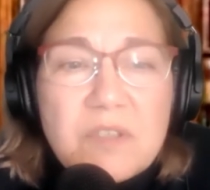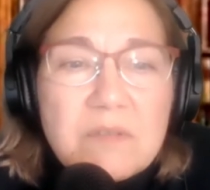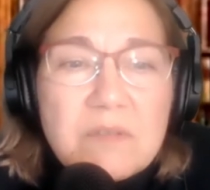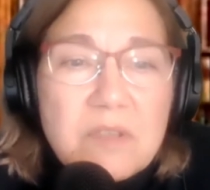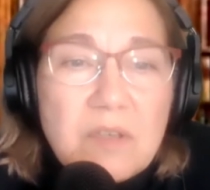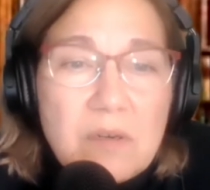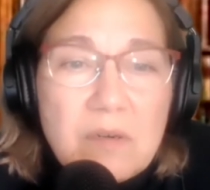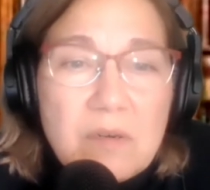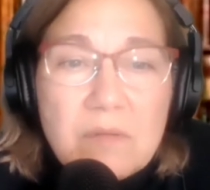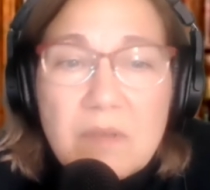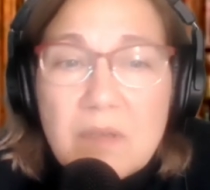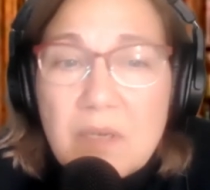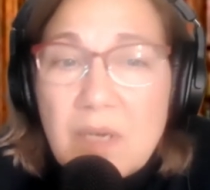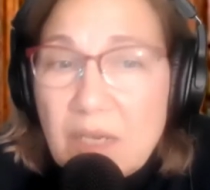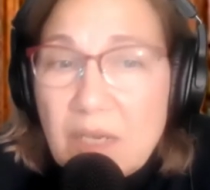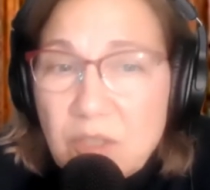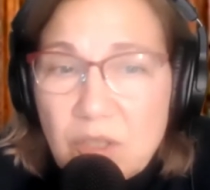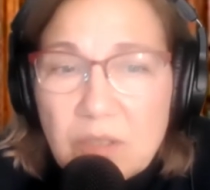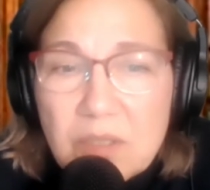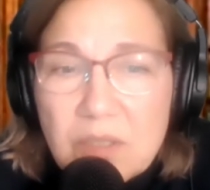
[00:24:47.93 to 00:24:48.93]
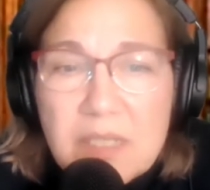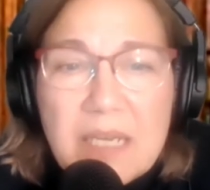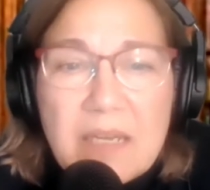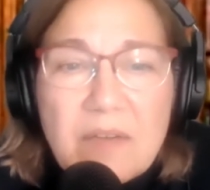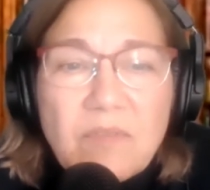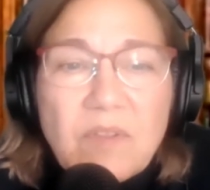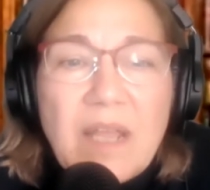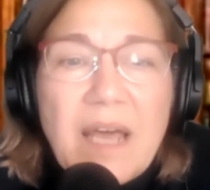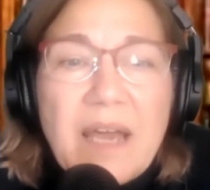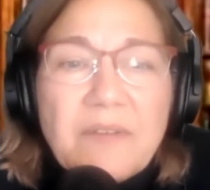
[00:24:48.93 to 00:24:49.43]
so the National Day
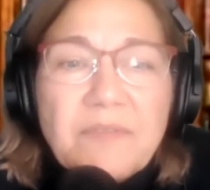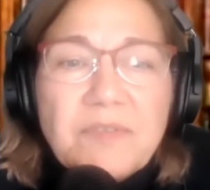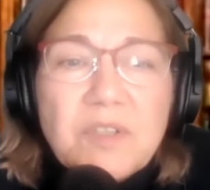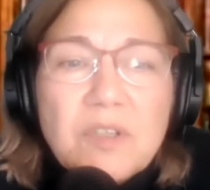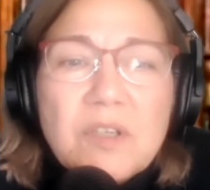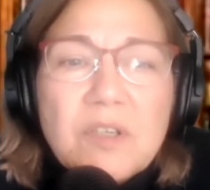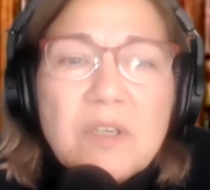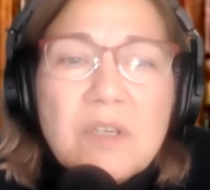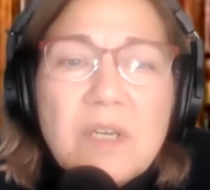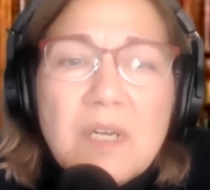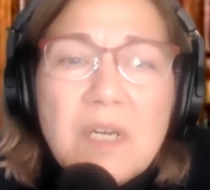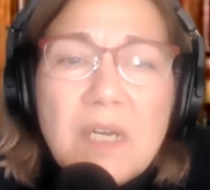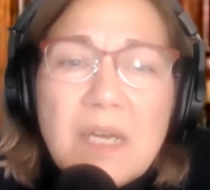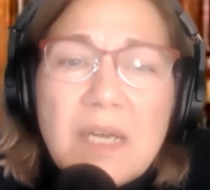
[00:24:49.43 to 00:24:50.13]
of Laughter.